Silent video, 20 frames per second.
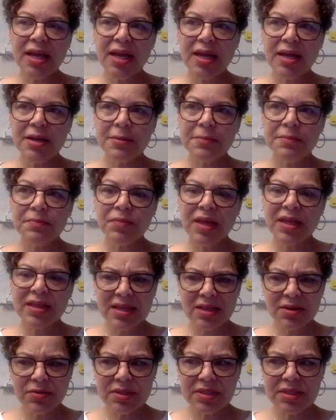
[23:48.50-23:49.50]
I
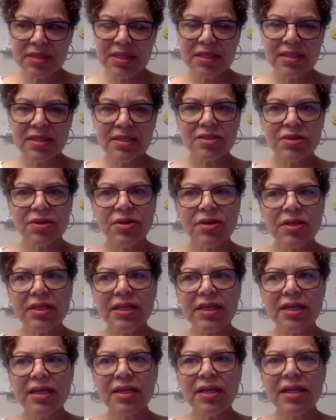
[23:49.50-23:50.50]
think we said this
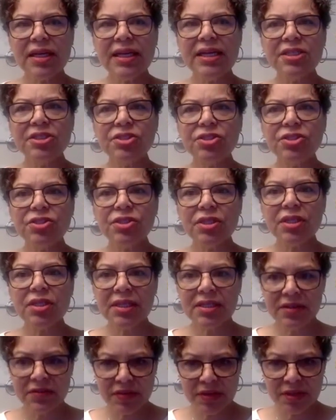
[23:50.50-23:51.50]
earlier. Each
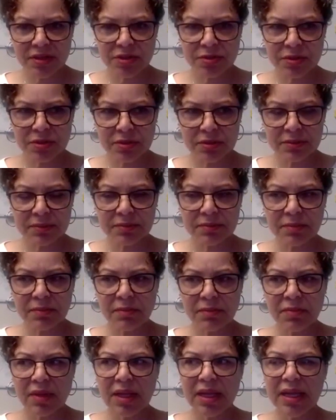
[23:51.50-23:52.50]
individual
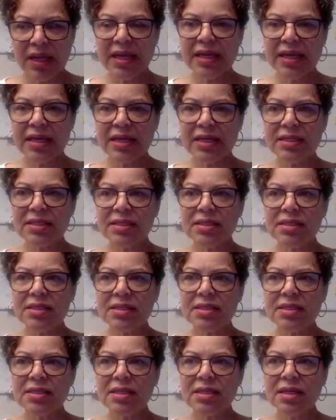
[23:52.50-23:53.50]

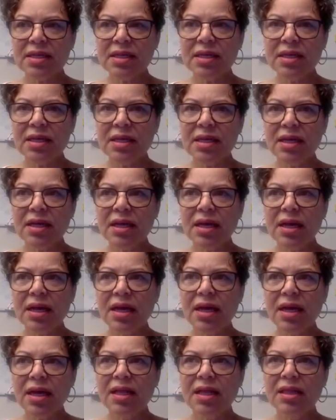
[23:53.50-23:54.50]
is
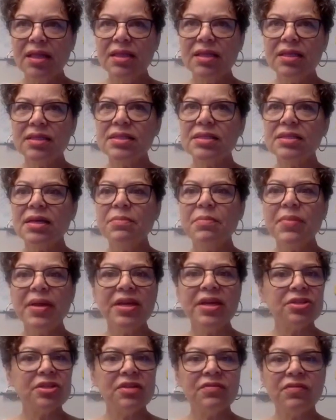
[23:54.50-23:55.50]
the
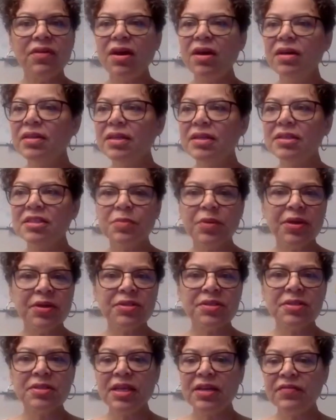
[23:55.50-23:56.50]
summation of all the
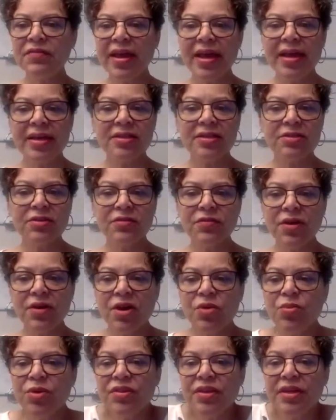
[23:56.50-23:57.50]
experiences they've had so
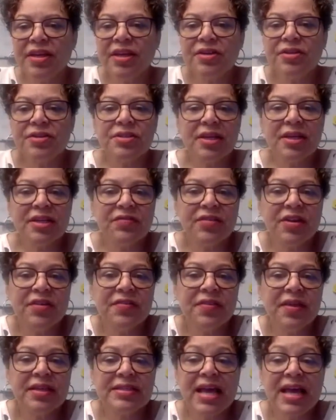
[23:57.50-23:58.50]
far. We're the intersect of
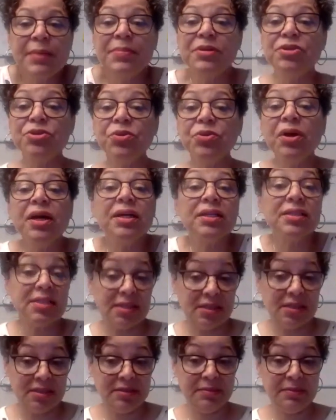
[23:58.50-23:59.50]
everything that's happened to us.